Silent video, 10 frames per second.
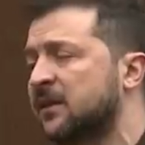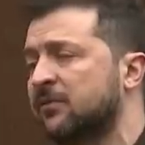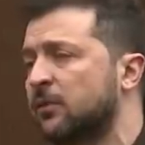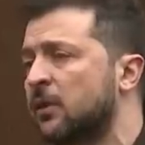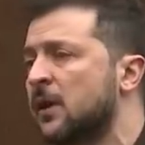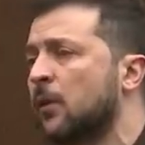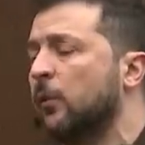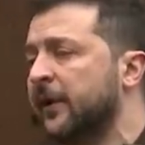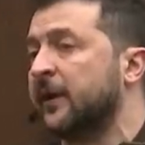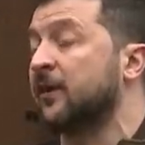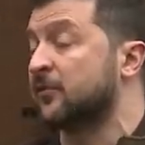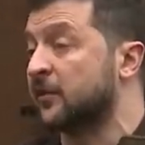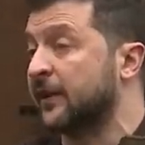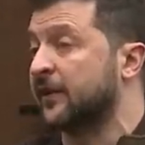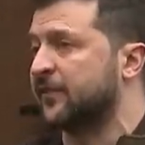give you very
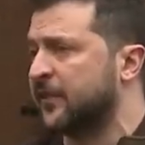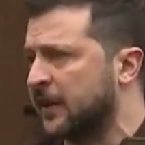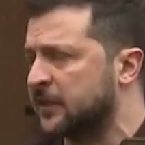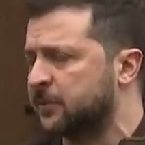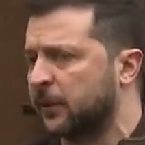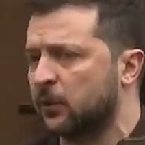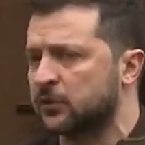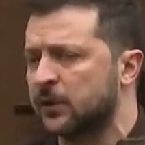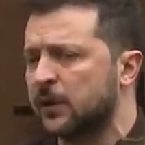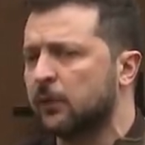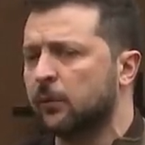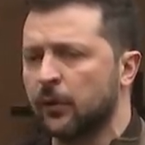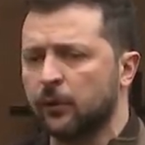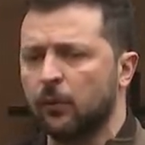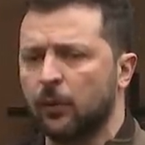concrete things because we
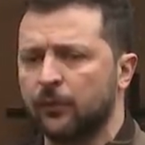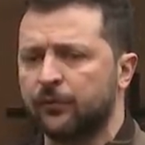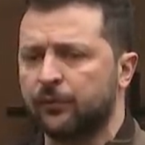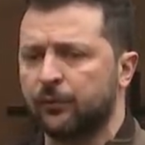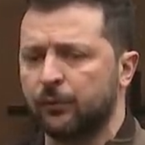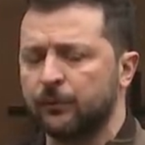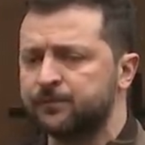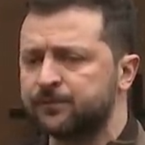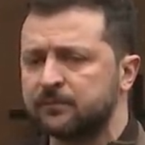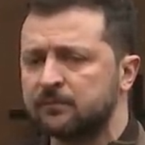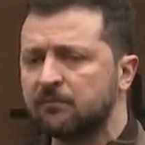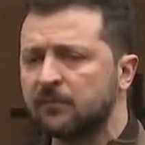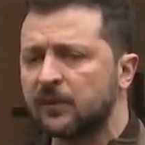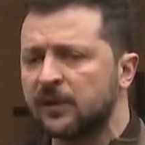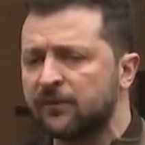don't want to
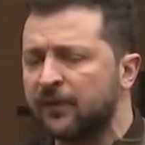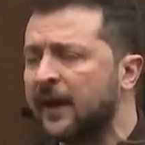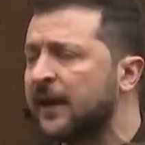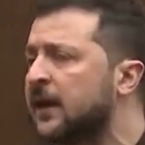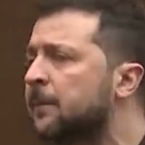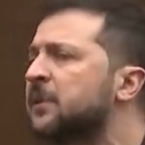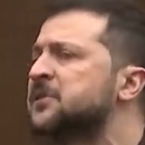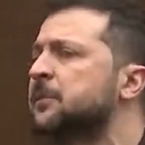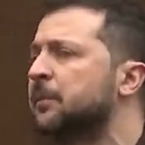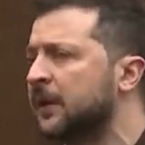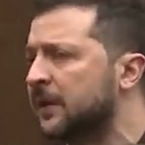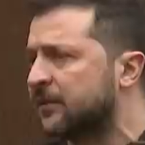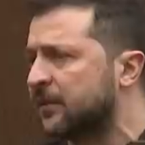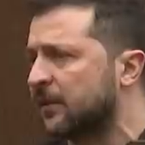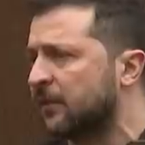give any
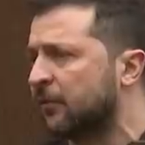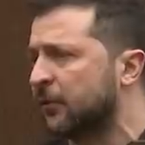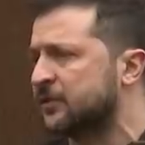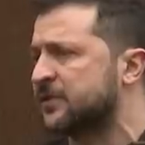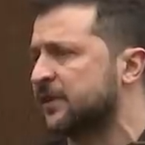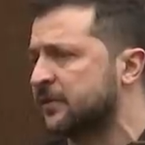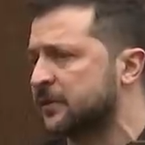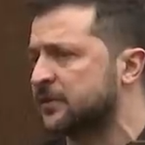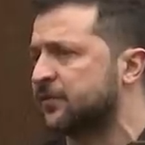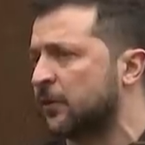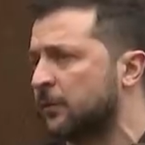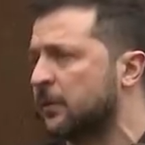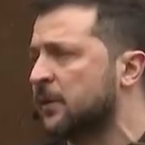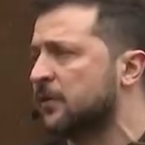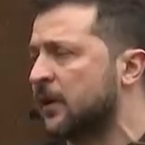possibility for terrorists from
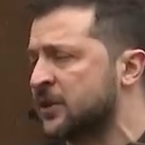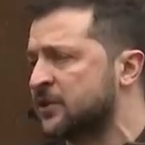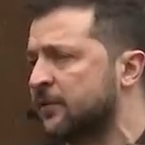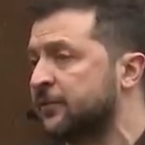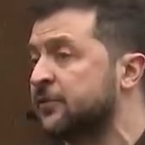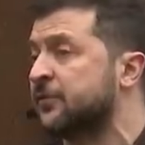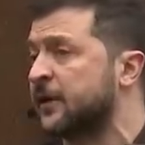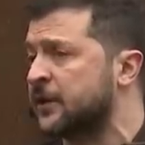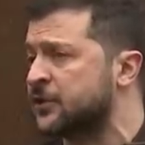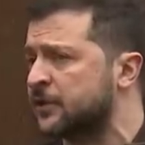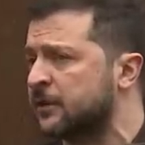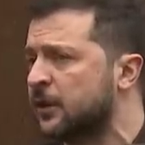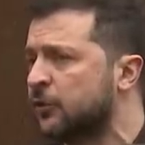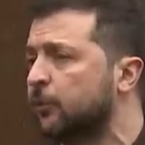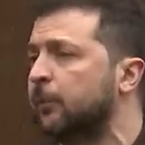Russia Federation
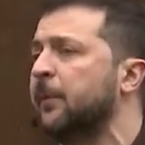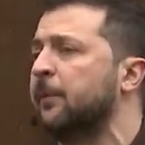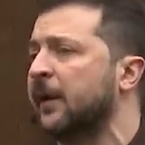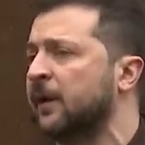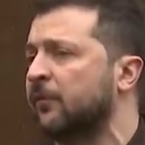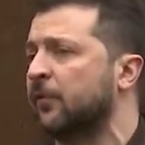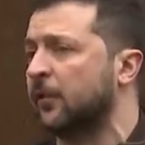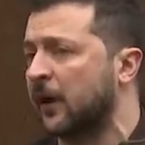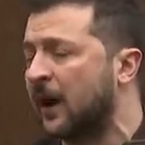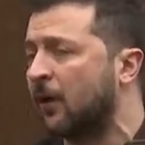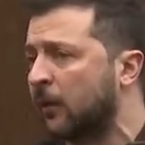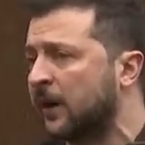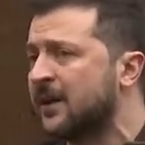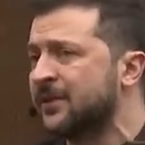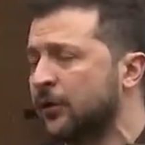to prepare for our
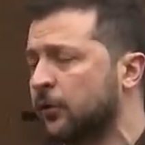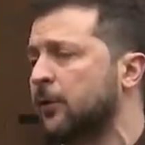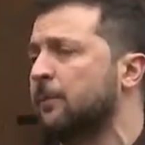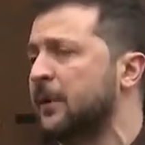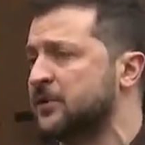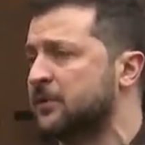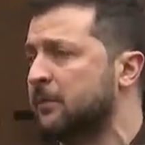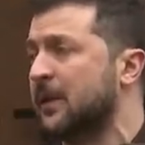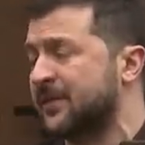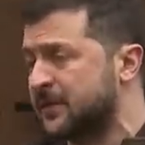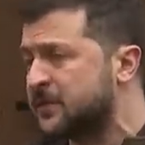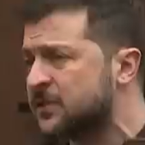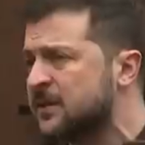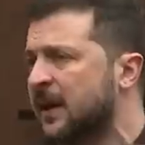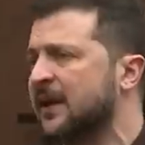deoccupation
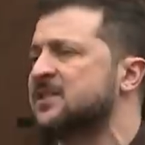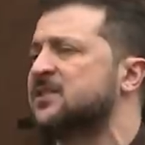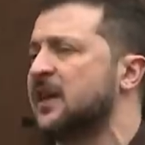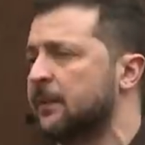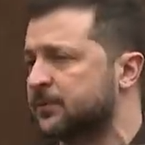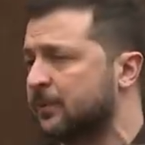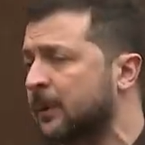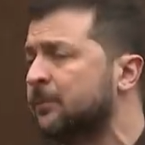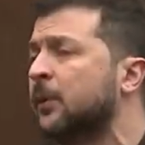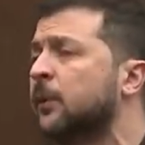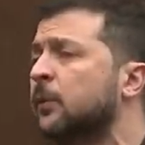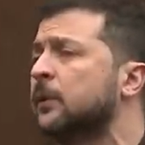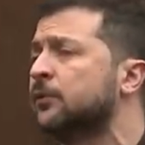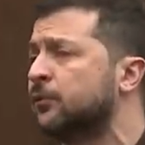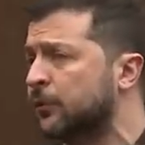methods and steps, but we
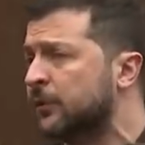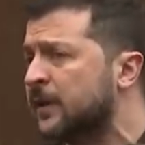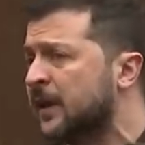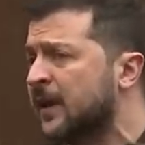will do it,